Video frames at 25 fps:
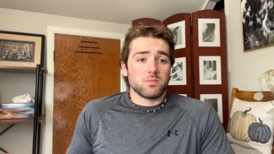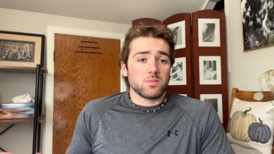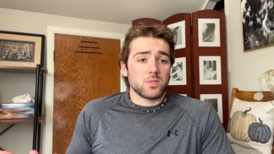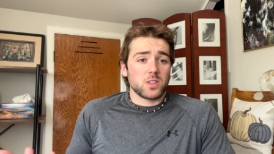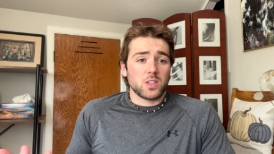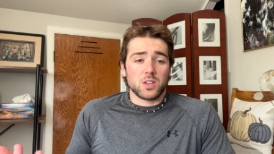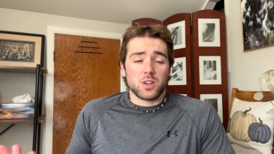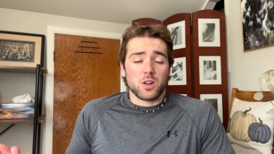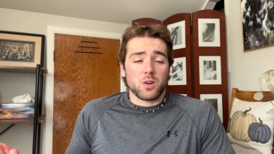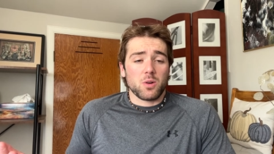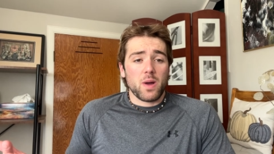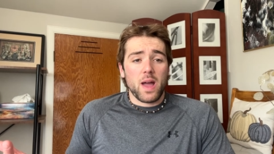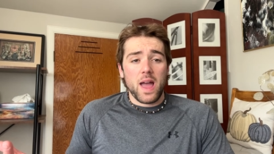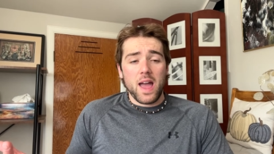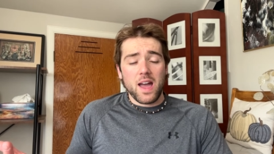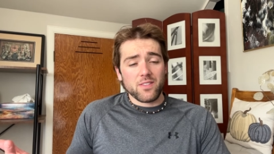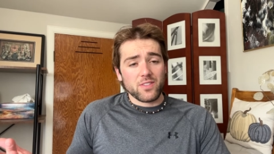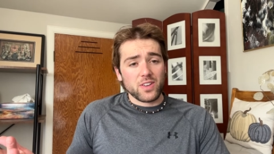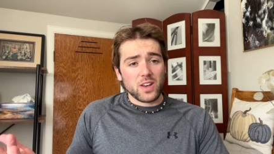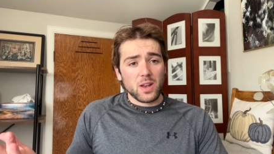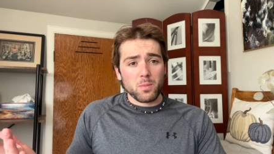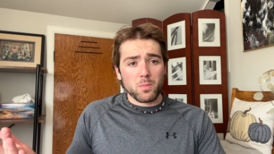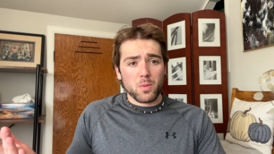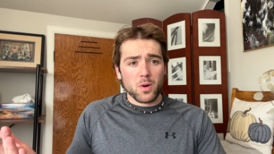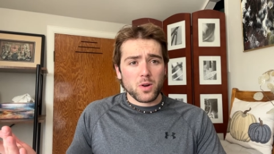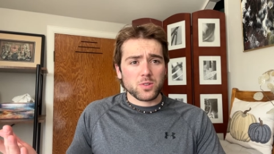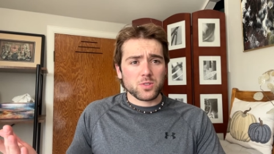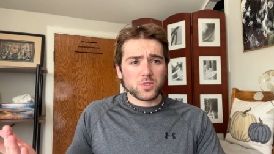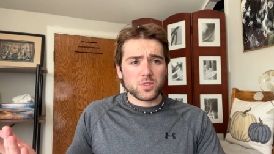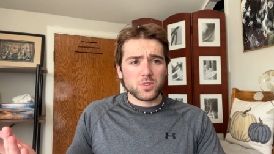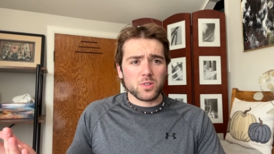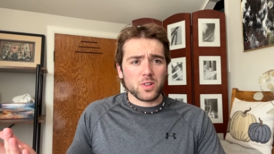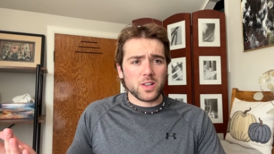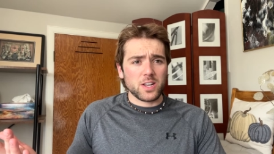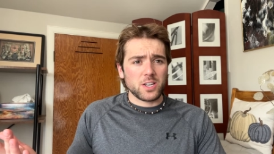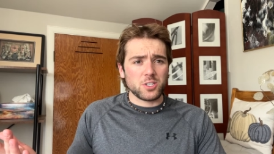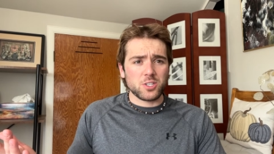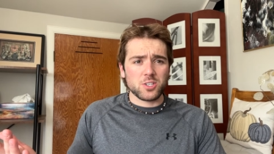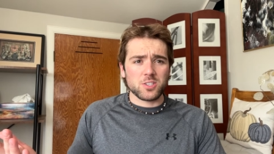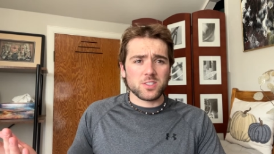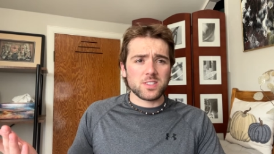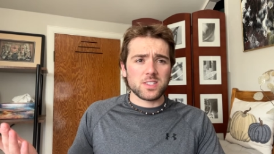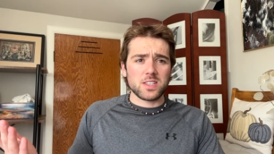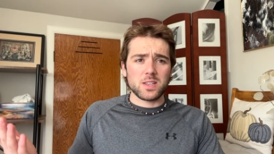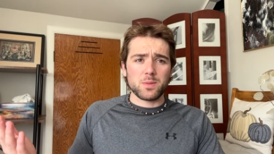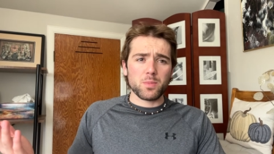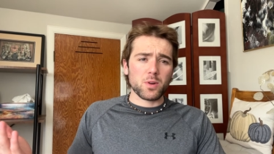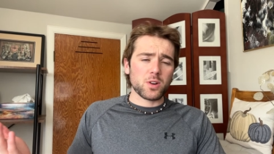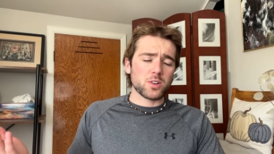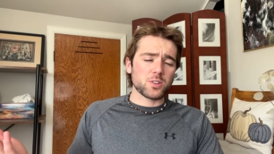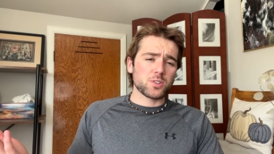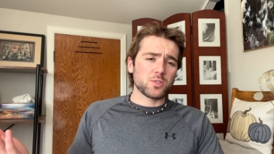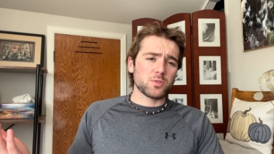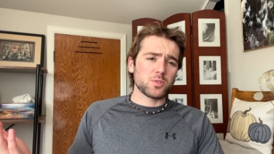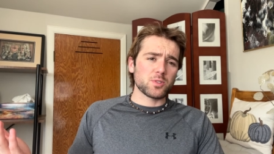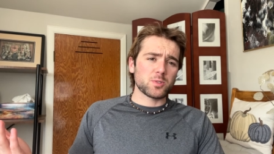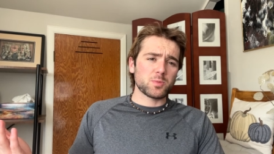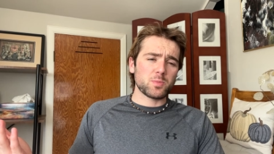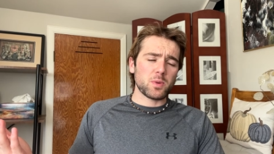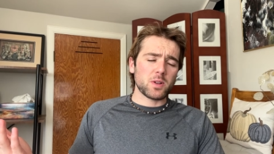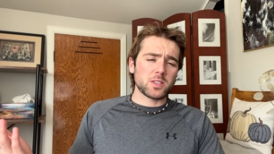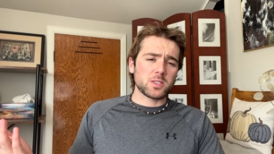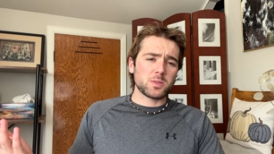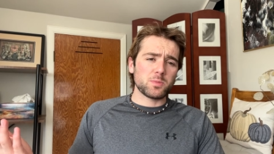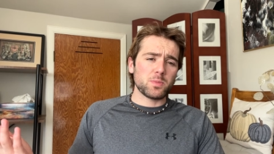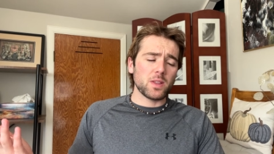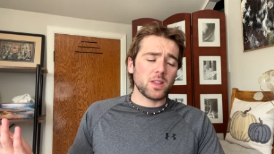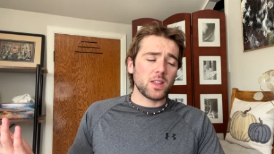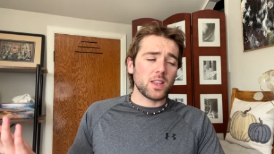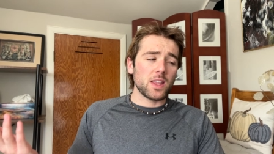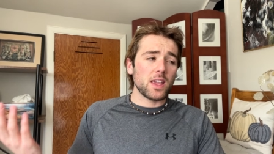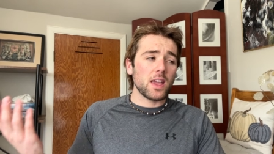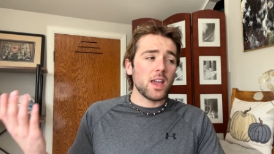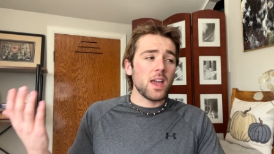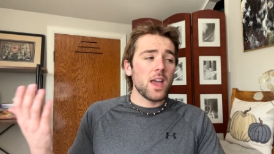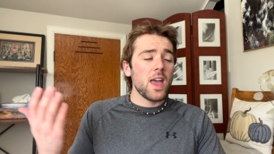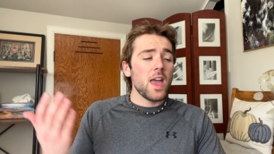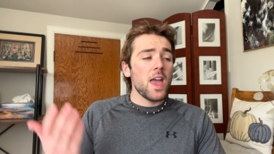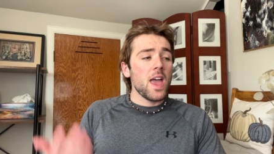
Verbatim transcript: you know, have any personal agency, personal responsibility.